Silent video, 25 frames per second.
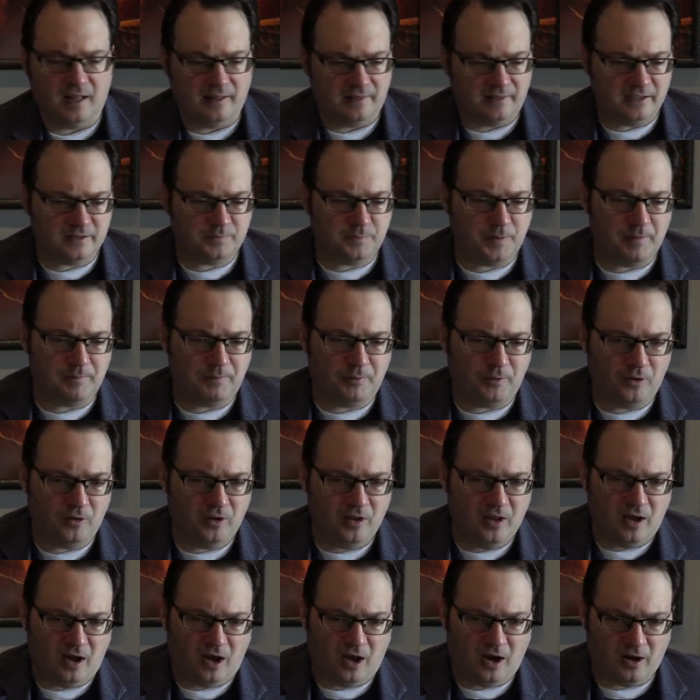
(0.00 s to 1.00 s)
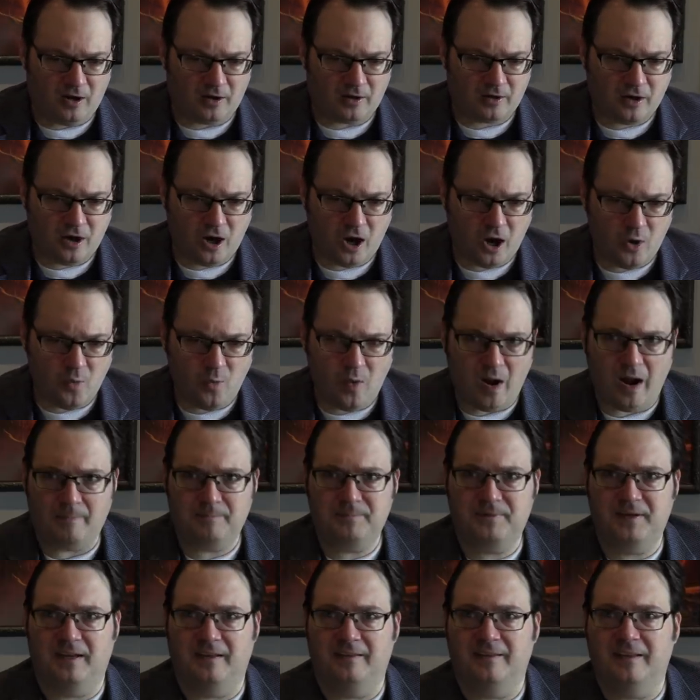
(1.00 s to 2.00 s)
These people are co
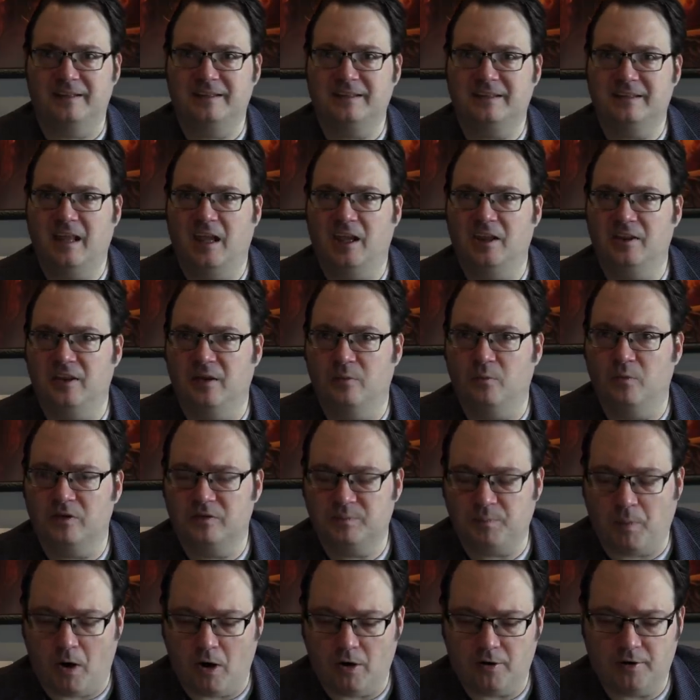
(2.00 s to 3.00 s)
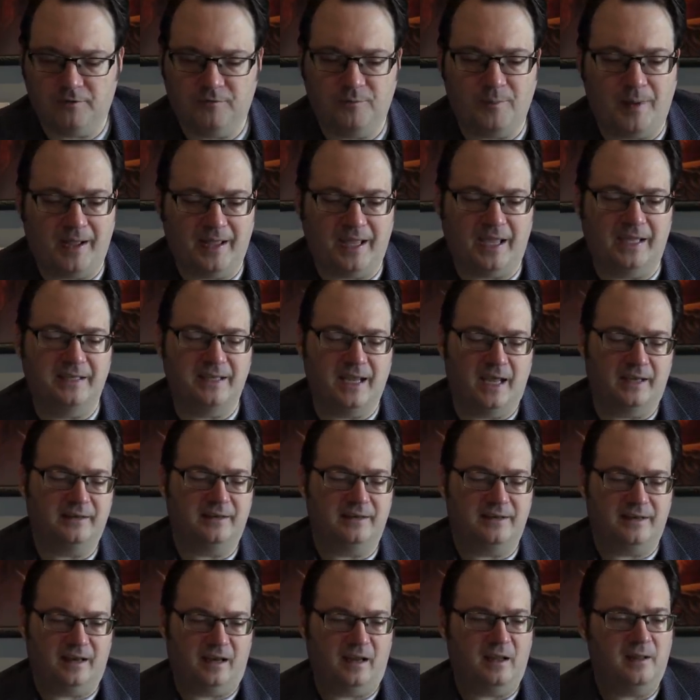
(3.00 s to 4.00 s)
opting this thing that was part of my
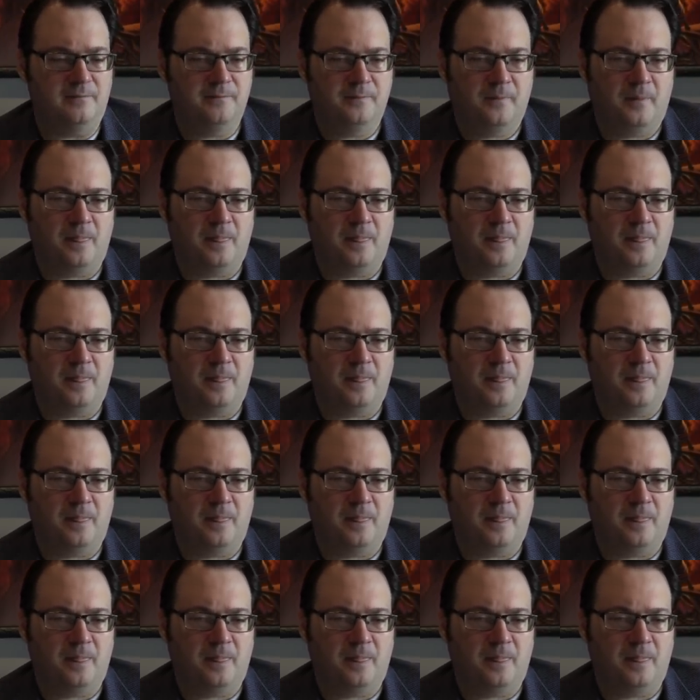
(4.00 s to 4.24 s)
identity.